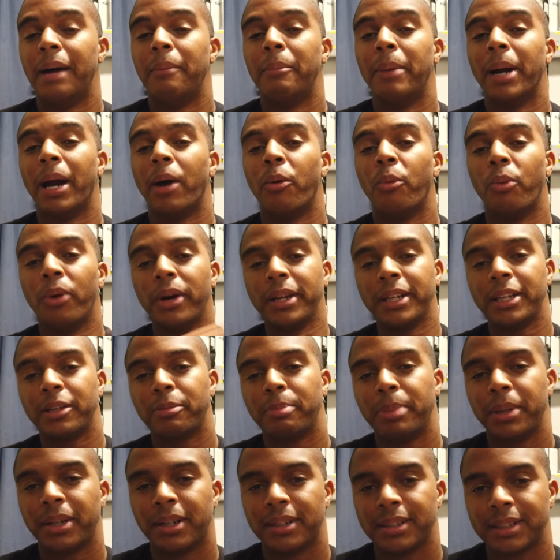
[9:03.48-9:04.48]
But I want these
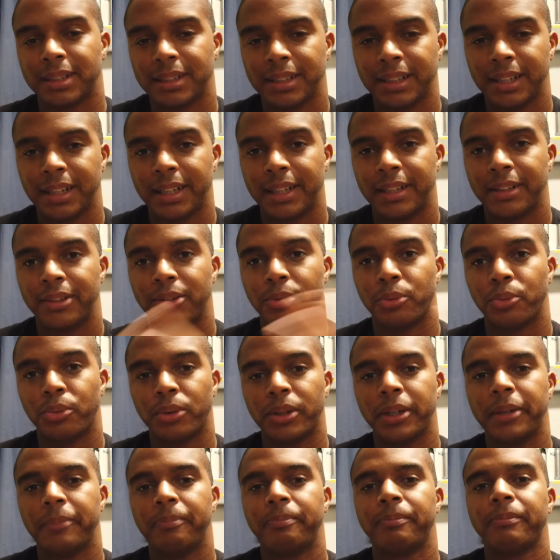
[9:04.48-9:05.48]
PRC heads,
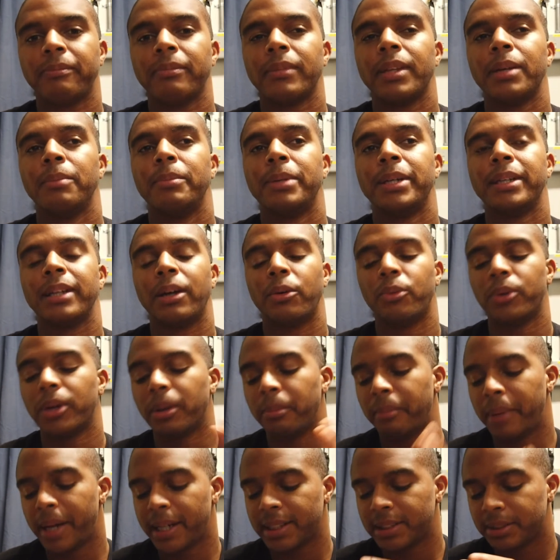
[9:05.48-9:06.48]
one, because I want
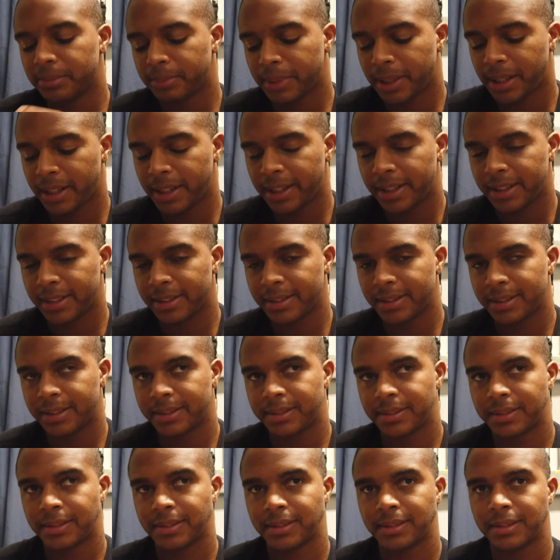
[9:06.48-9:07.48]
to maximize
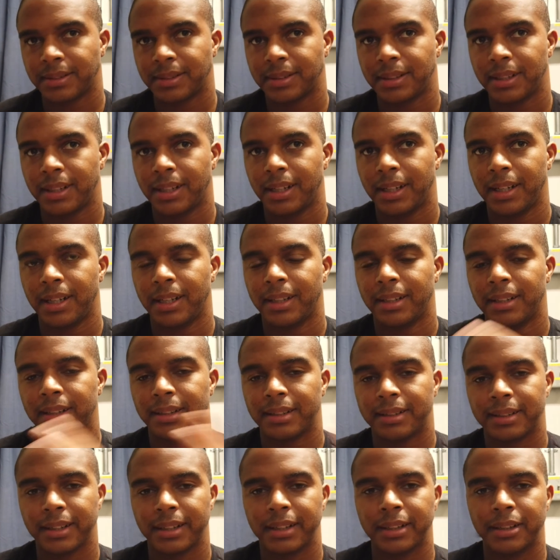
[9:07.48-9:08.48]
the
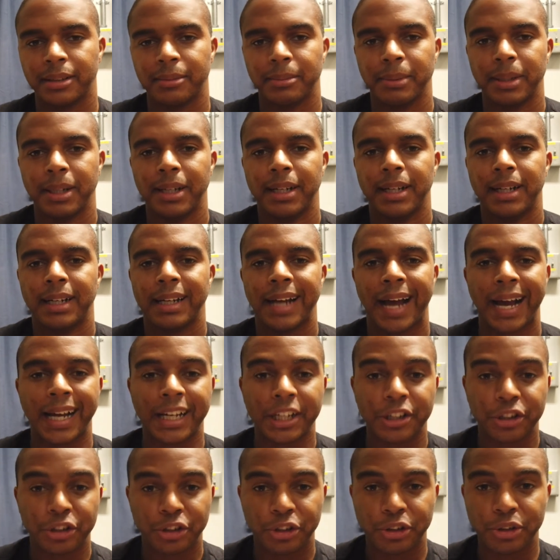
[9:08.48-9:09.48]
setup. I
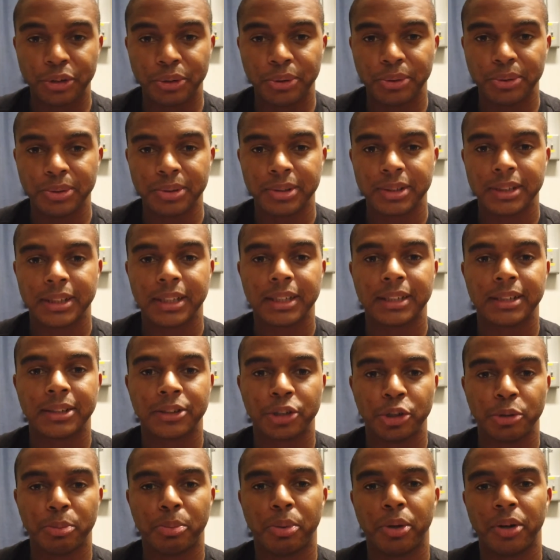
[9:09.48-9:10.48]
could use the
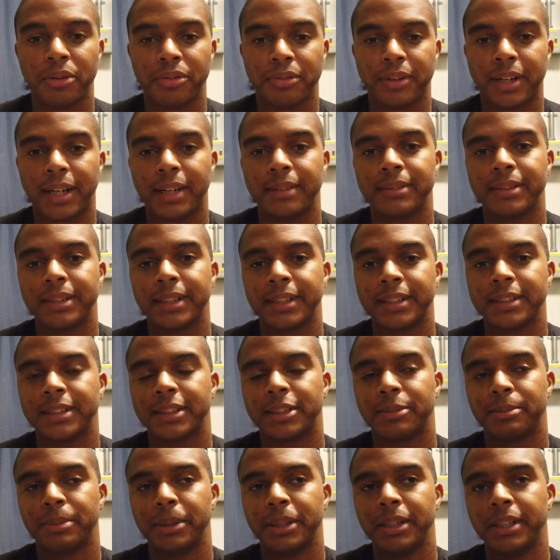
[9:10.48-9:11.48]
2.5
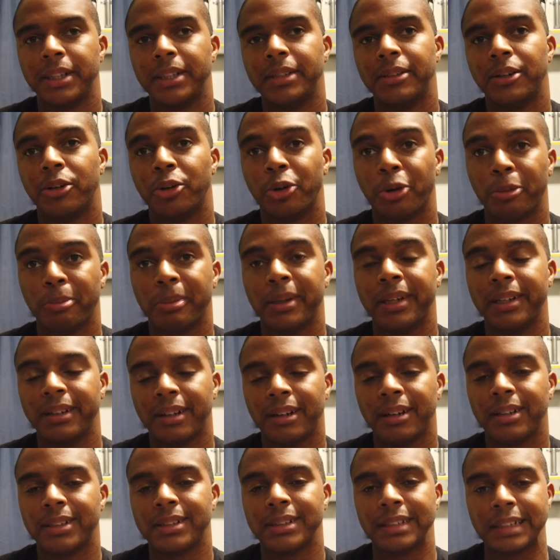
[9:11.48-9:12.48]
Texas Speed or
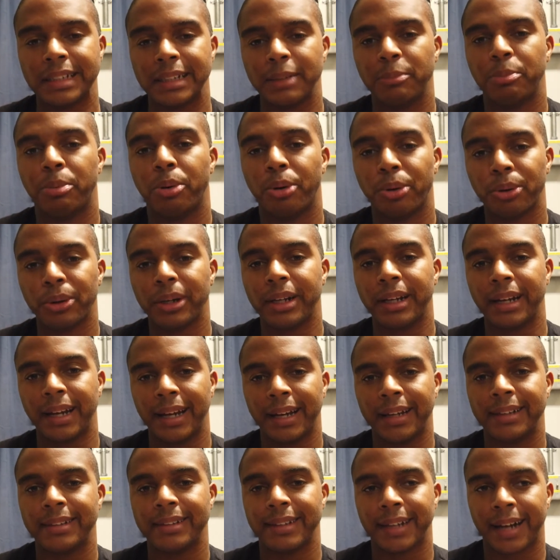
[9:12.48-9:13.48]
PRC ported
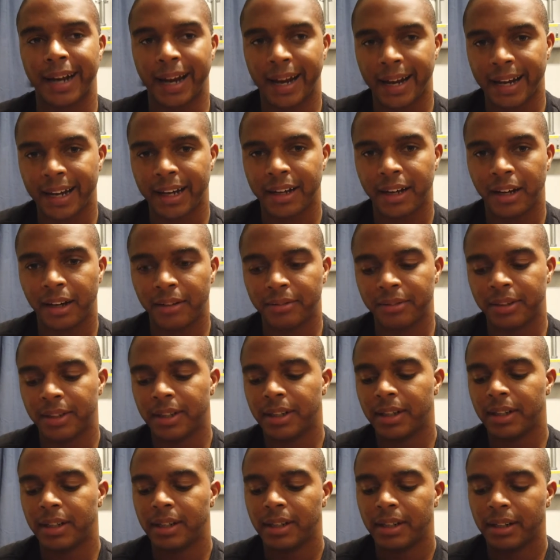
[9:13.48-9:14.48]
heads that I have,
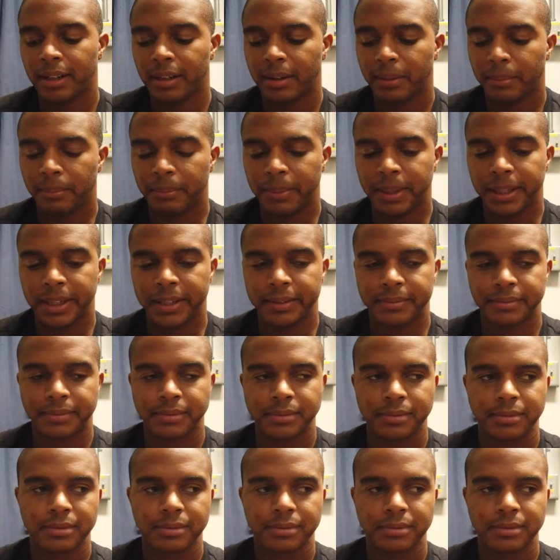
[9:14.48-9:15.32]
but